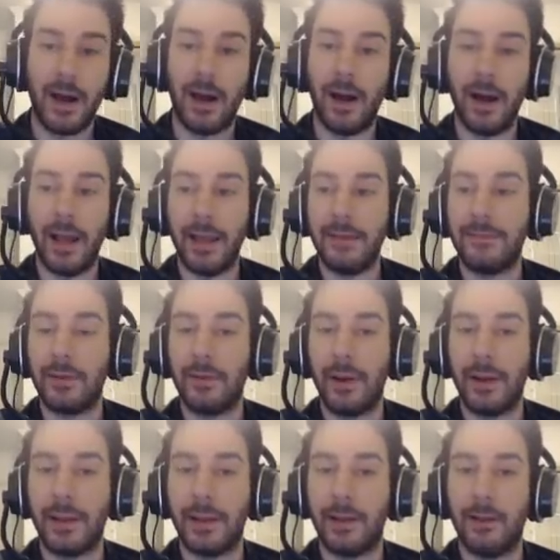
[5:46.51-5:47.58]
And if you're
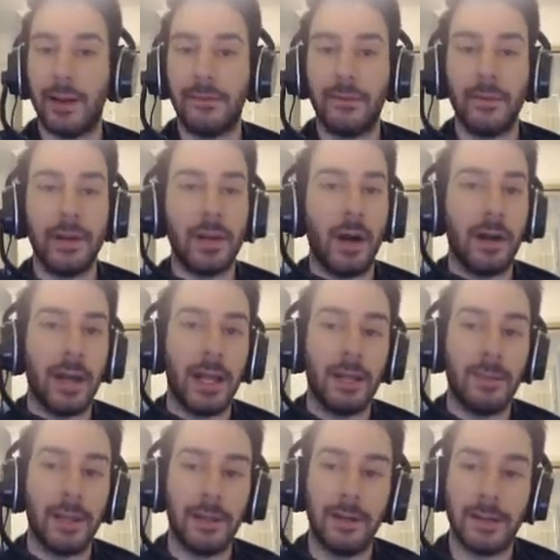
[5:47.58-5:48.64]
running, you know, if you're running on
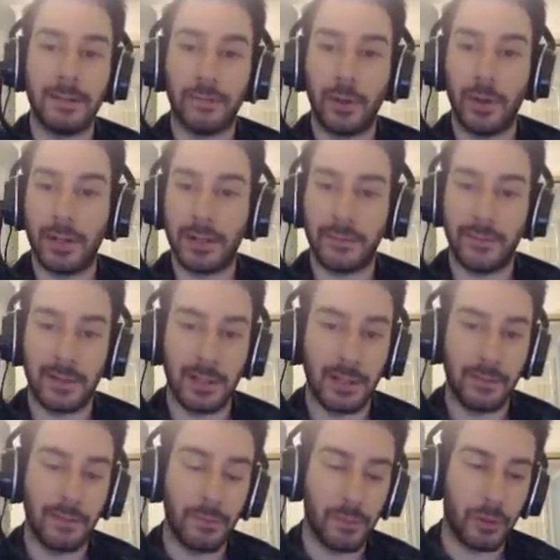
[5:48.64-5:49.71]
element units, of course, if it's a
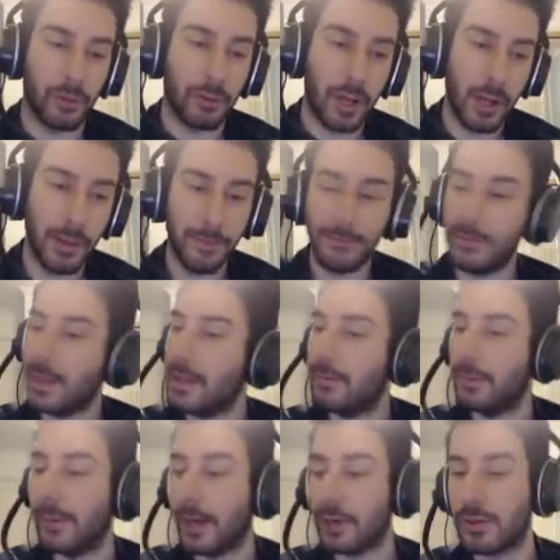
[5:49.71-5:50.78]
different Micro Gauntlet,
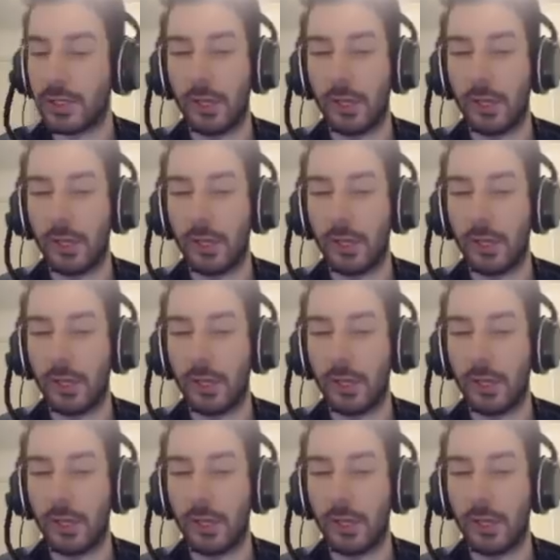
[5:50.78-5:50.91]
even better.